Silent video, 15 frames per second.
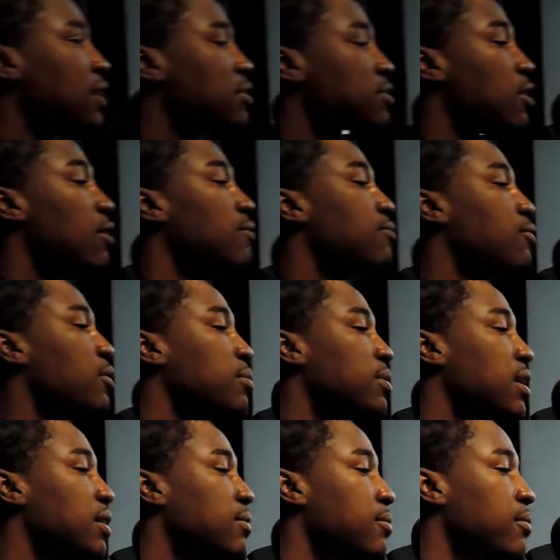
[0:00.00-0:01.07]
is called
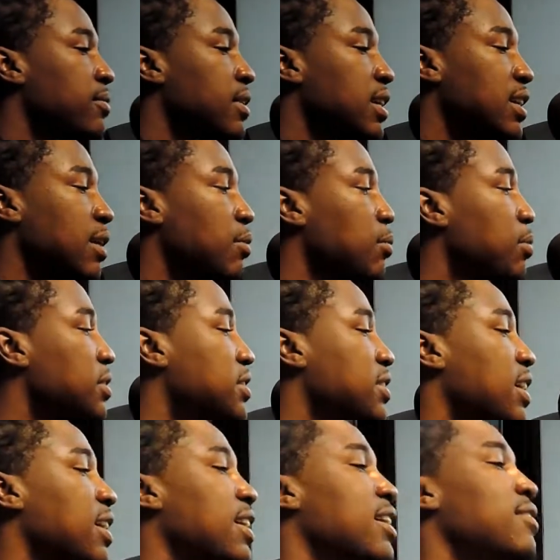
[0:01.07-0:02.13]
Foreplay. And I've been pushing
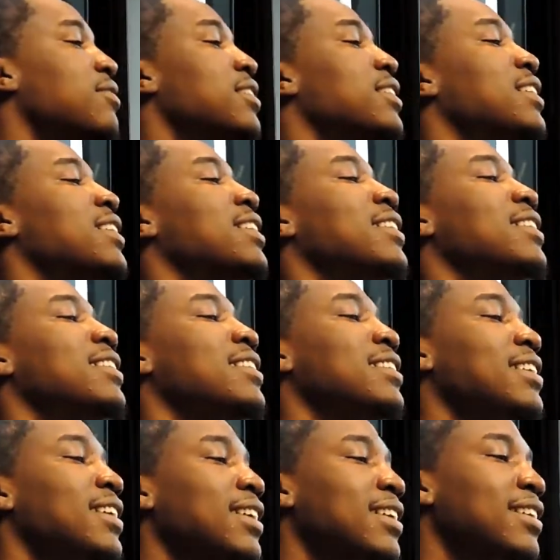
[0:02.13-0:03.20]
that heavy.
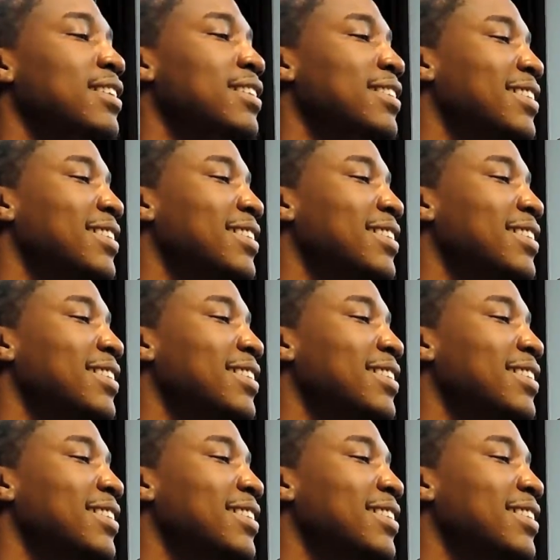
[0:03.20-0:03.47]
Right.